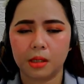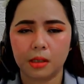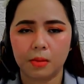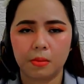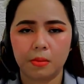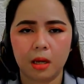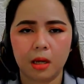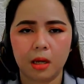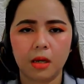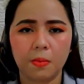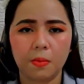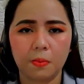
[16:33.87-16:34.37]

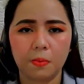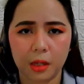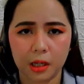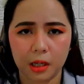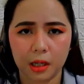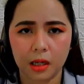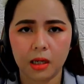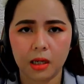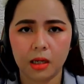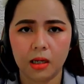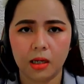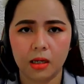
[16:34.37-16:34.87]

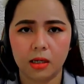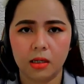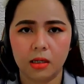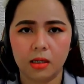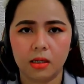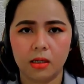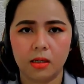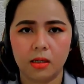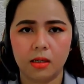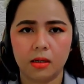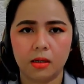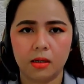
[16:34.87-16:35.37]
maybe,
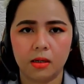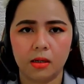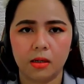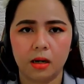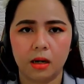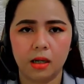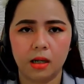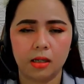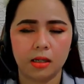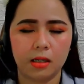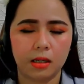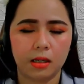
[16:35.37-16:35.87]

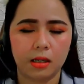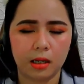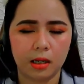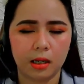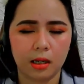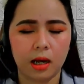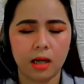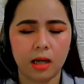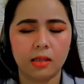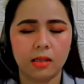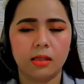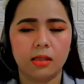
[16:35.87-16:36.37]
alright, he
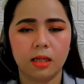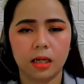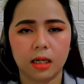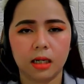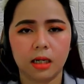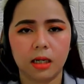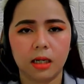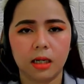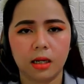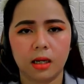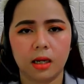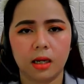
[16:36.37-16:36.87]
got the
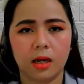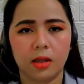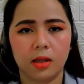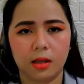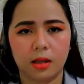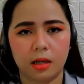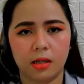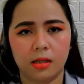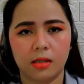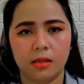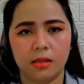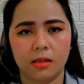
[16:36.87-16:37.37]
idea
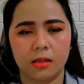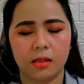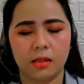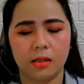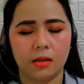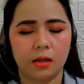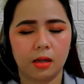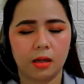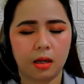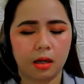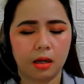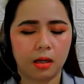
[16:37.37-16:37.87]
that,
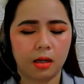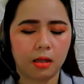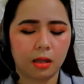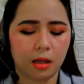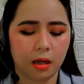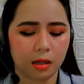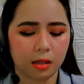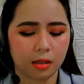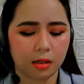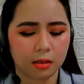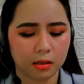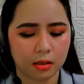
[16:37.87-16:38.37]
okay,
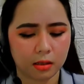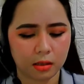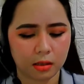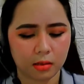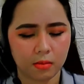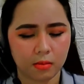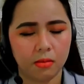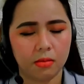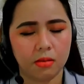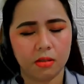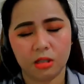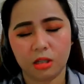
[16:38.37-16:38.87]
that
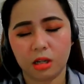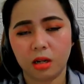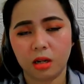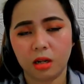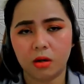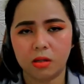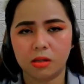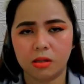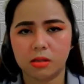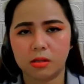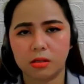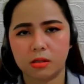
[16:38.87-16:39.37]
she
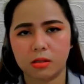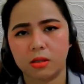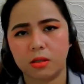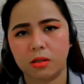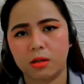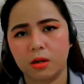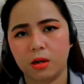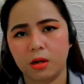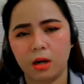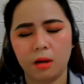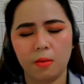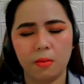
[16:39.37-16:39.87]
lost
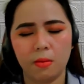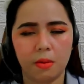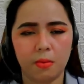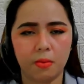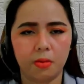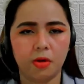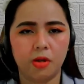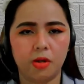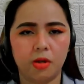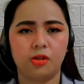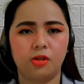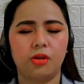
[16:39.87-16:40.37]
her
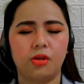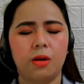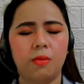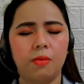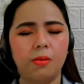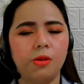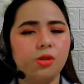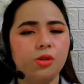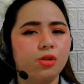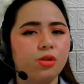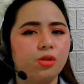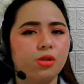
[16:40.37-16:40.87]
memory. So
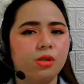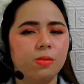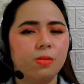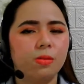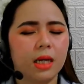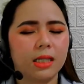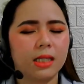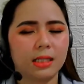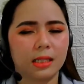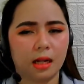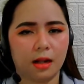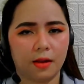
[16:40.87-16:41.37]
I'm introducing
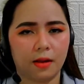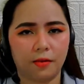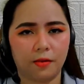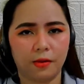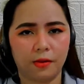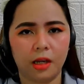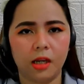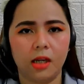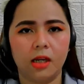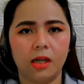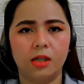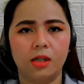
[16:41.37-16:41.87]
myself.
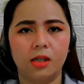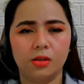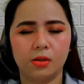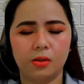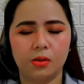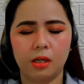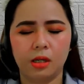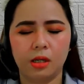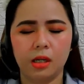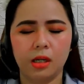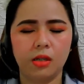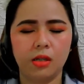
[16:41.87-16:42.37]

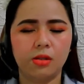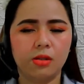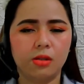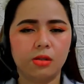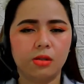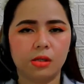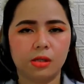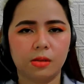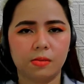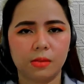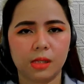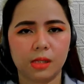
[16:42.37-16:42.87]
So he
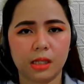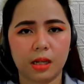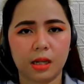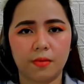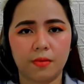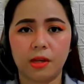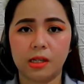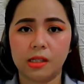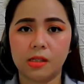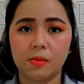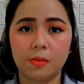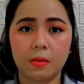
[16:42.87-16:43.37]
introduced
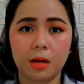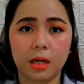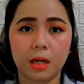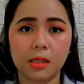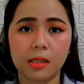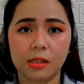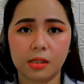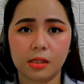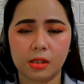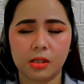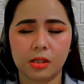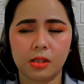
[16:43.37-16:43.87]
himself as
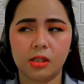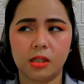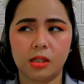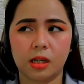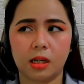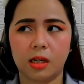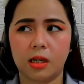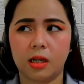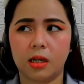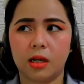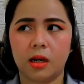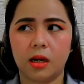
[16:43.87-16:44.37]
Master
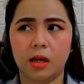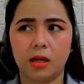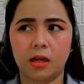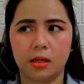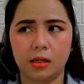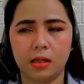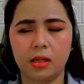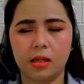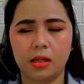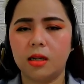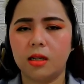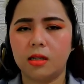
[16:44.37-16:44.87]
Jean.
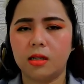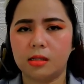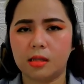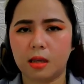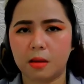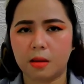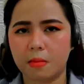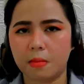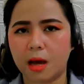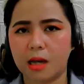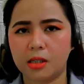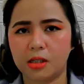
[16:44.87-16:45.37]
He did not
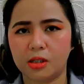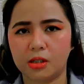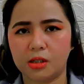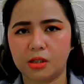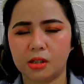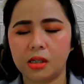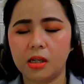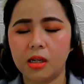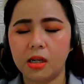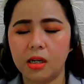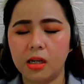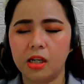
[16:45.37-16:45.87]
say
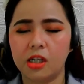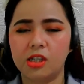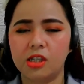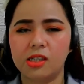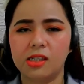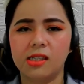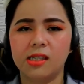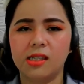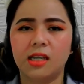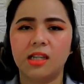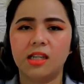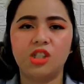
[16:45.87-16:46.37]
Master, he
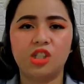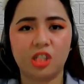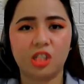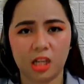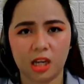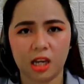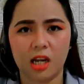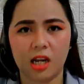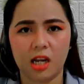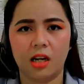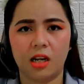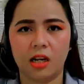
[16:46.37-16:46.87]
just said
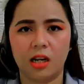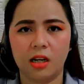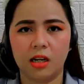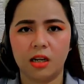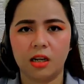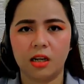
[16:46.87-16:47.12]
Jean.